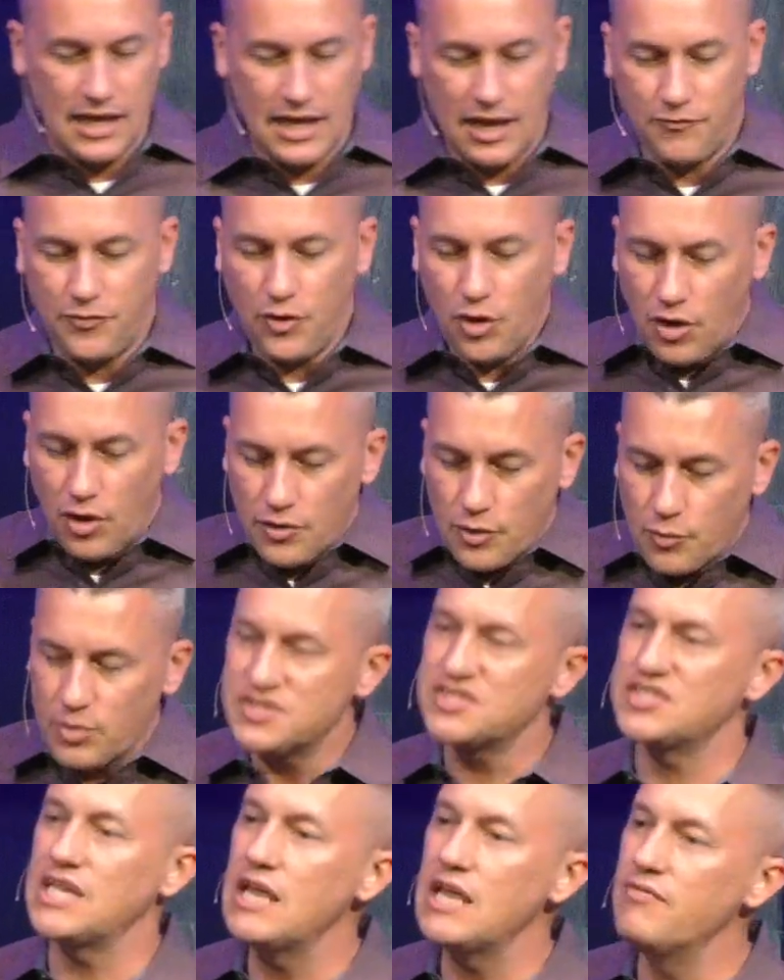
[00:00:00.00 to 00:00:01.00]
if you're on the
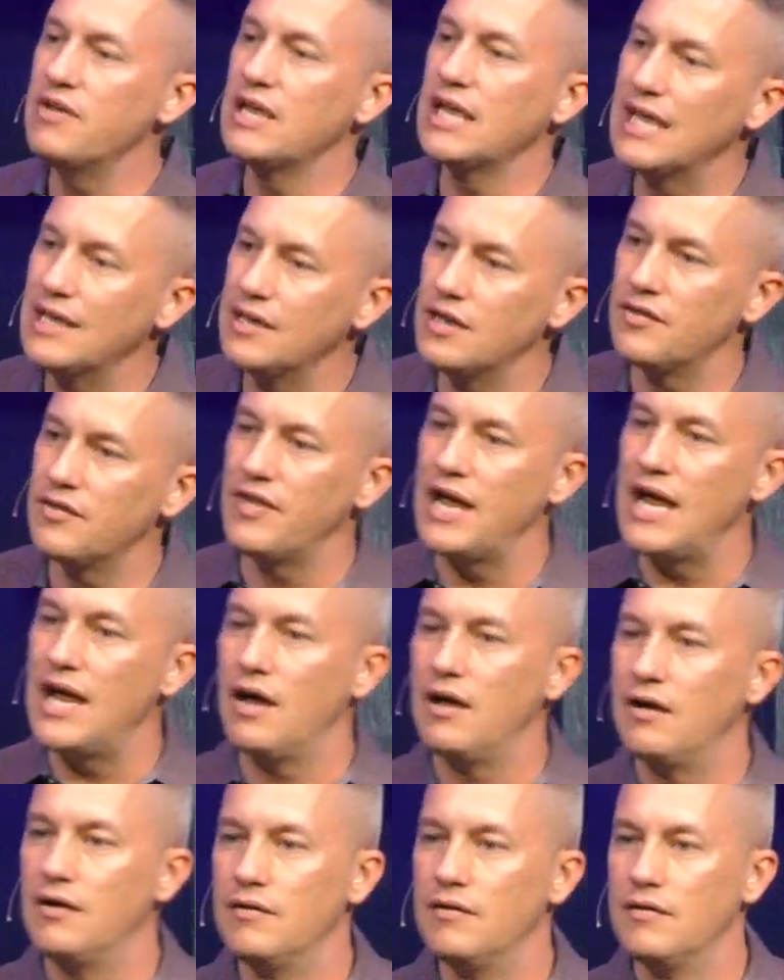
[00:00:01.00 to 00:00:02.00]
receiving end of
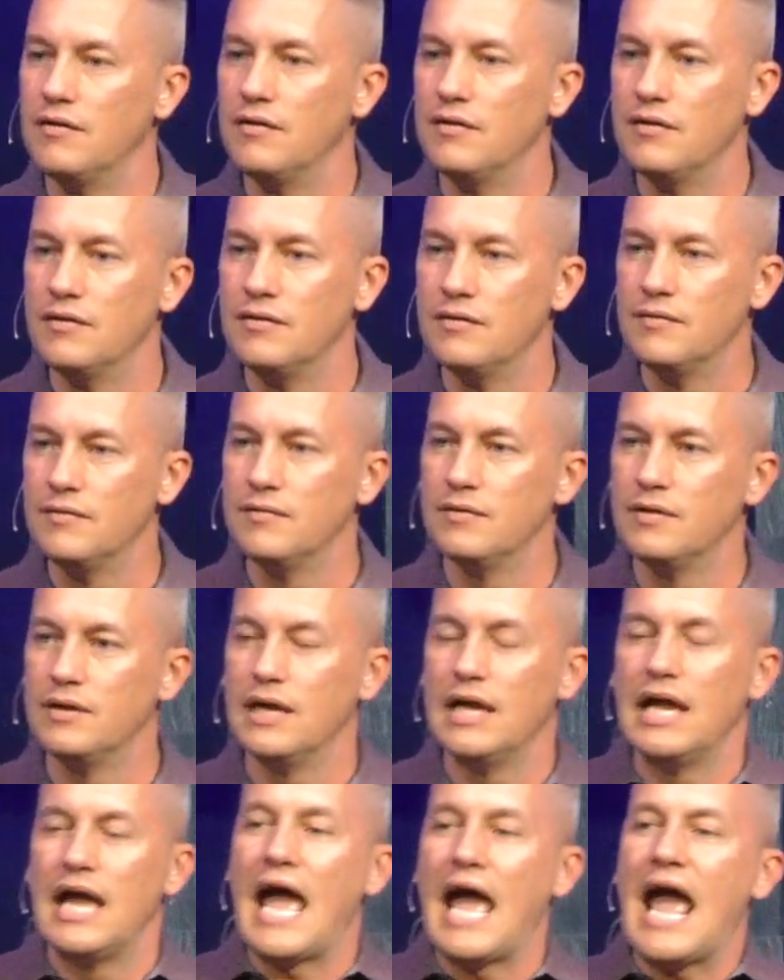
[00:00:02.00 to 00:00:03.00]
that,
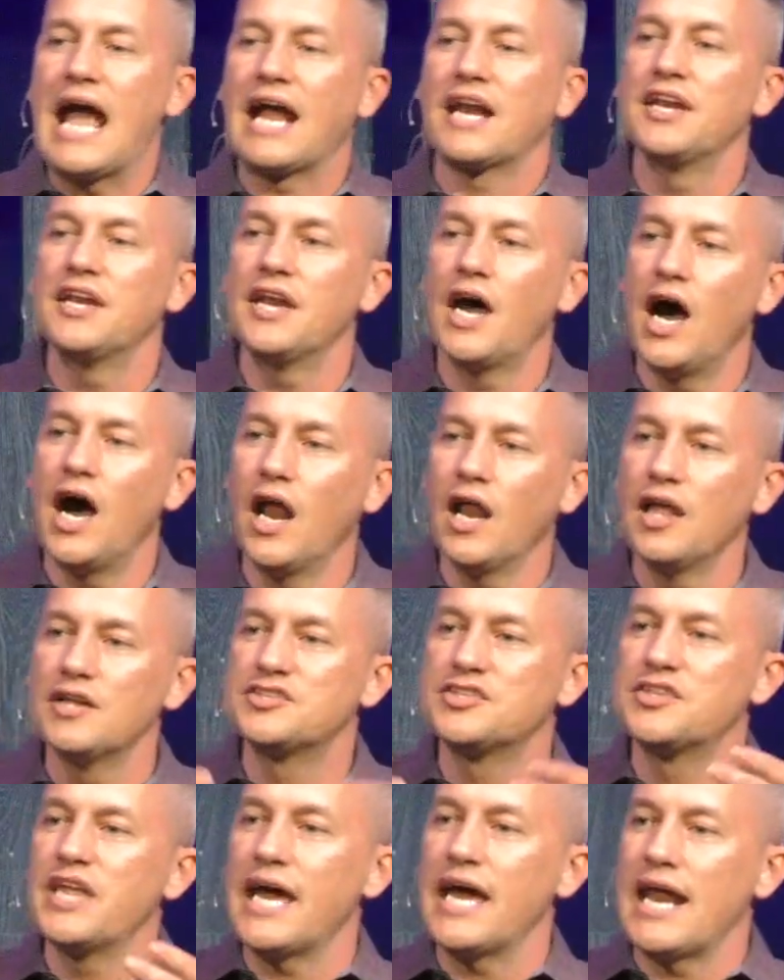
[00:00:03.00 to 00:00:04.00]

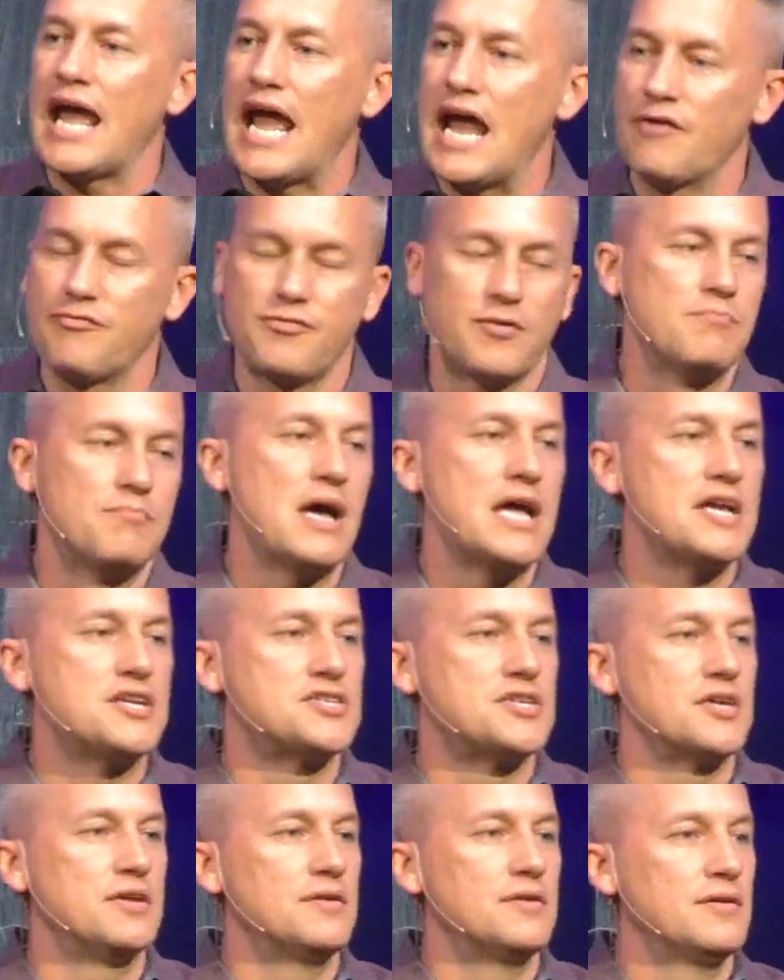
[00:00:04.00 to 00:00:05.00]
acknowledge that
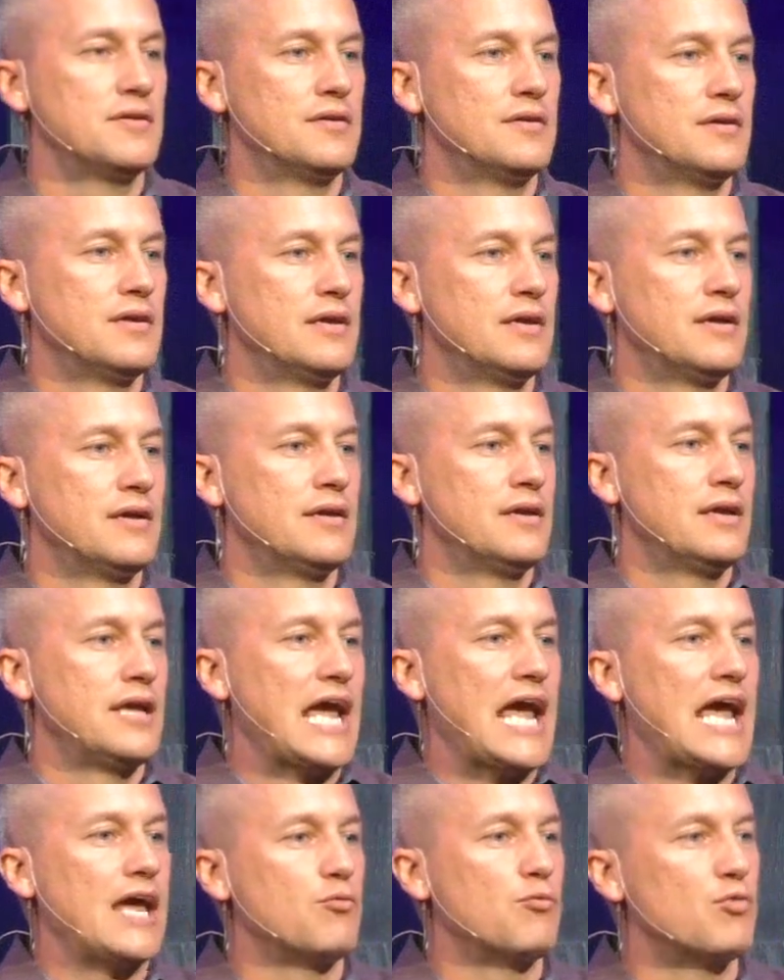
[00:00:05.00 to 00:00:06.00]
affirmation
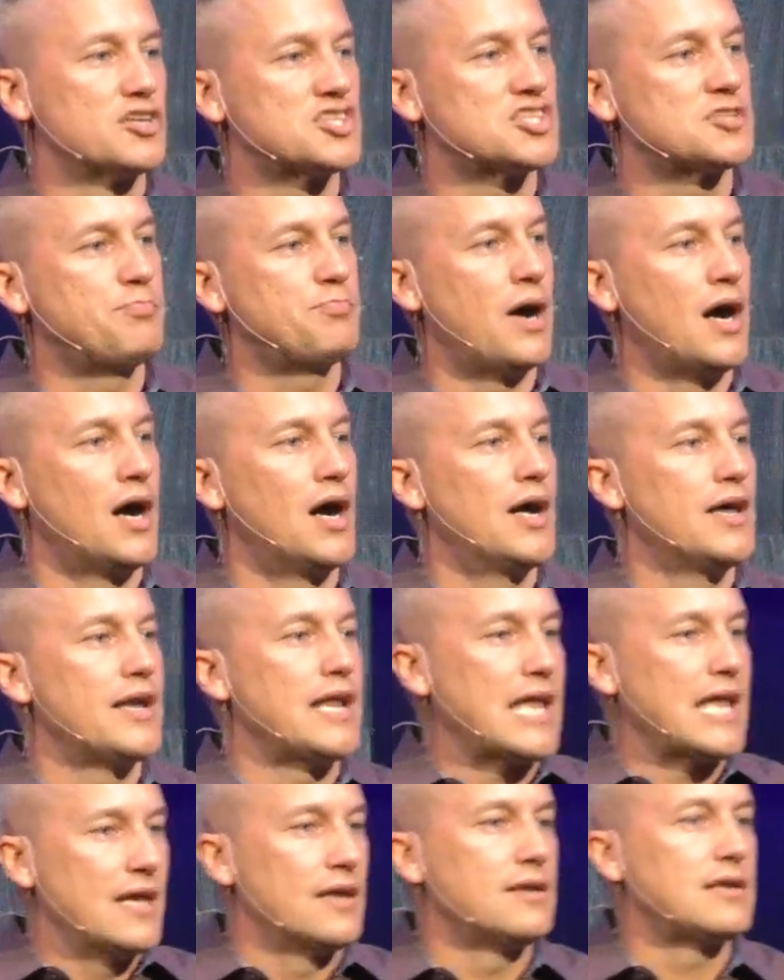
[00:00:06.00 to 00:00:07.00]
and respond
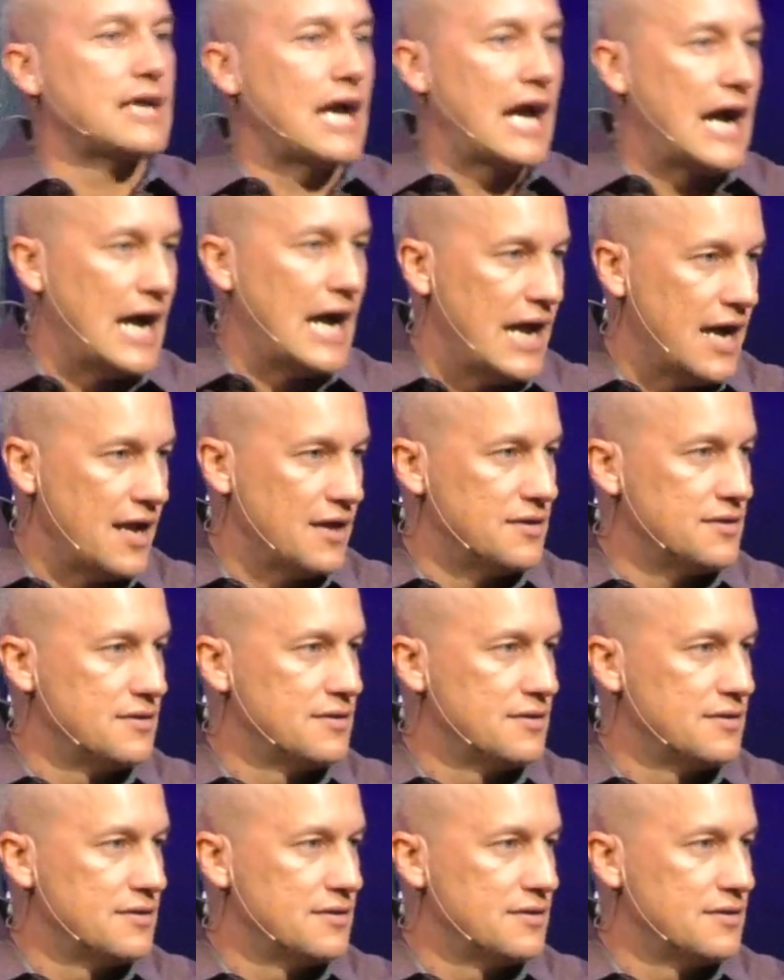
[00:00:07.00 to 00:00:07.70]
in kind.